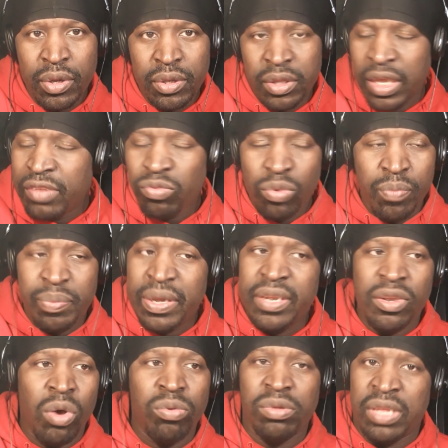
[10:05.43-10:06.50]
This will be
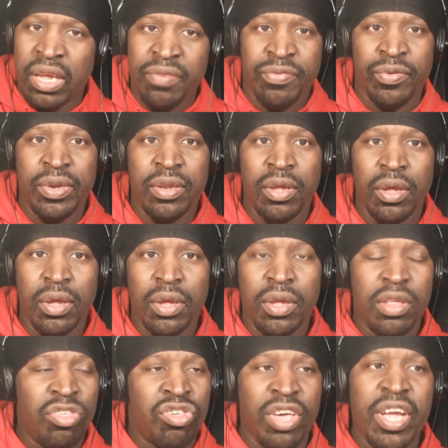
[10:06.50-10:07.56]
no different.
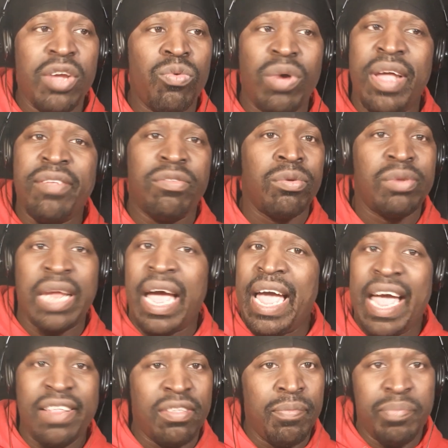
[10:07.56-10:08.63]
Jerry West do not
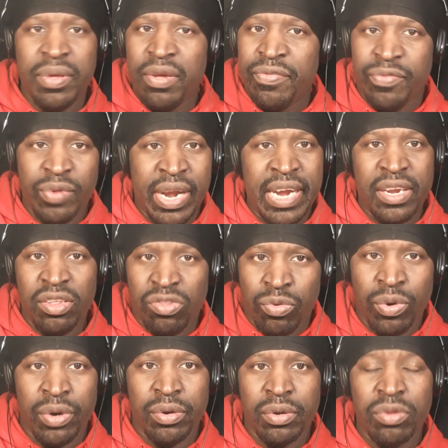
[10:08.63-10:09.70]
have to be afraid of
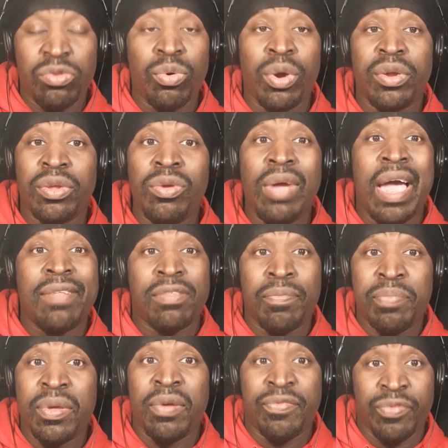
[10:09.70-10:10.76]
Twork. Twork, you have to
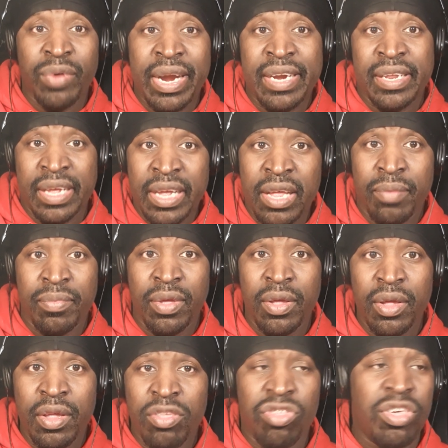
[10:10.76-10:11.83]
be afraid of him.
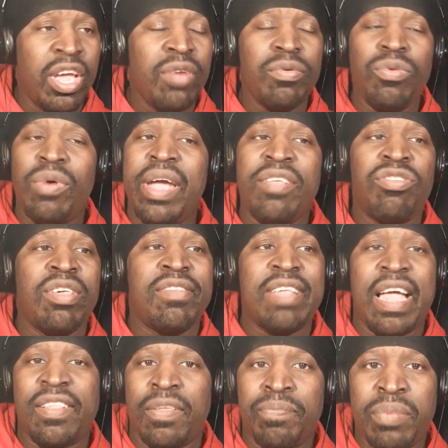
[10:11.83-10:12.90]
Jerry West just
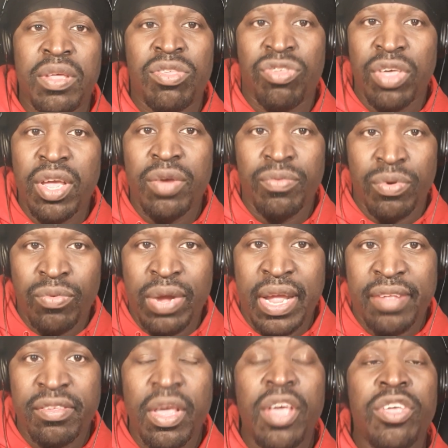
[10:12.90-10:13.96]
have to be Jerry
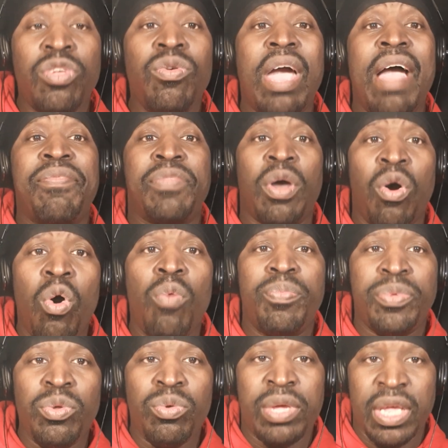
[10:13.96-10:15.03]
West. You have to hope
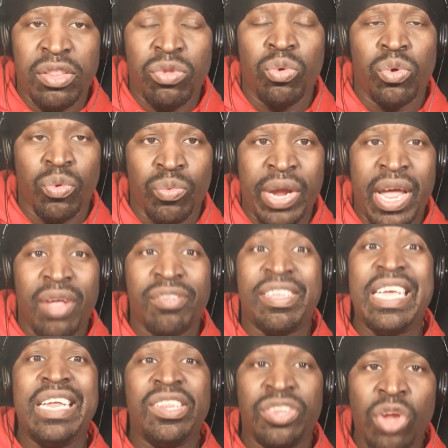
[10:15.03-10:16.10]
you get through the rounds.
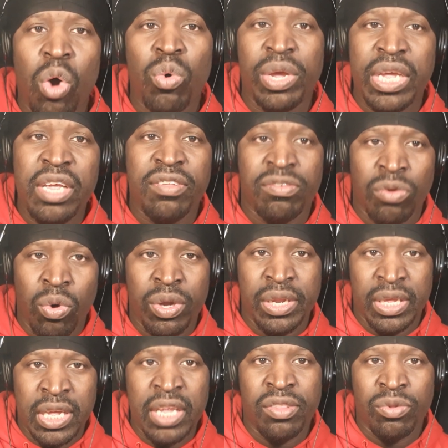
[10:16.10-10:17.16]
He know he's going
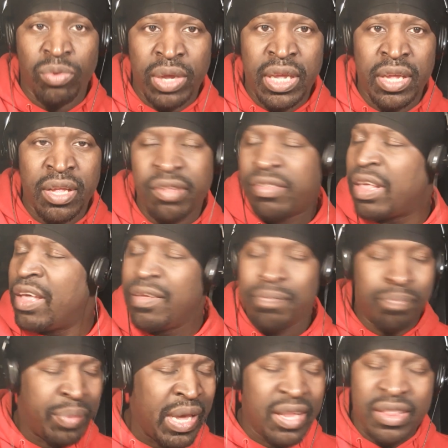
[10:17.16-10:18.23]
to get through his.
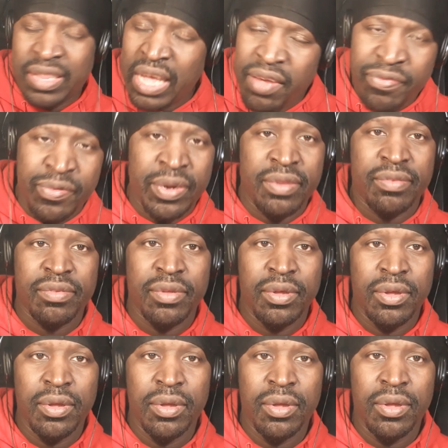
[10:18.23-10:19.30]
Big difference.
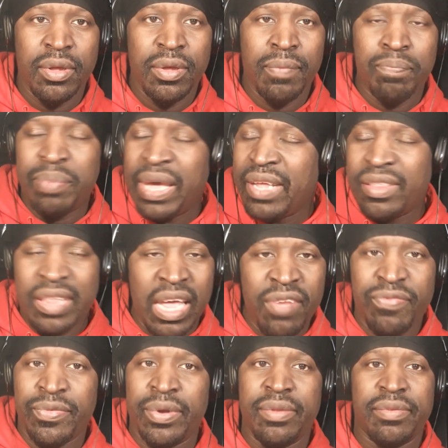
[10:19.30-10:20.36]
Big
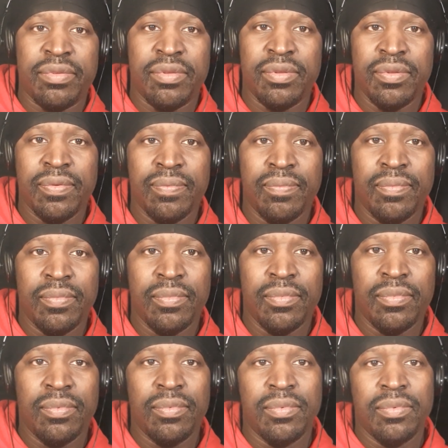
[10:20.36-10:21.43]
difference.
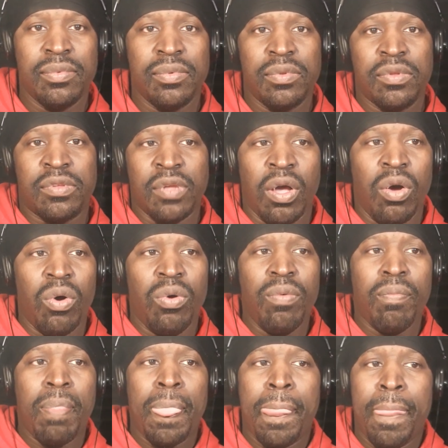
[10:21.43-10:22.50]
So
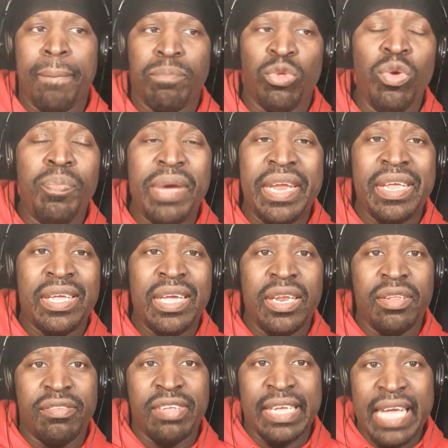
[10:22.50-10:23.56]
you better
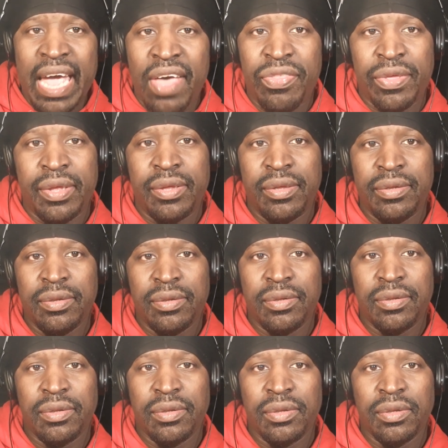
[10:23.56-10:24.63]
get it together,
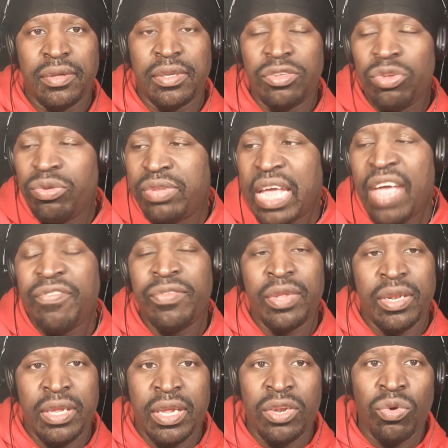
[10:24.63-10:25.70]
because you're
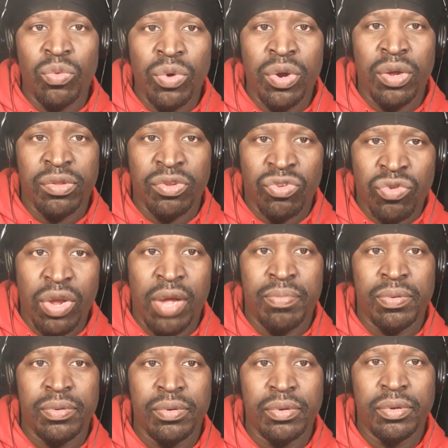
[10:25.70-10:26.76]
definitely in the world of trouble.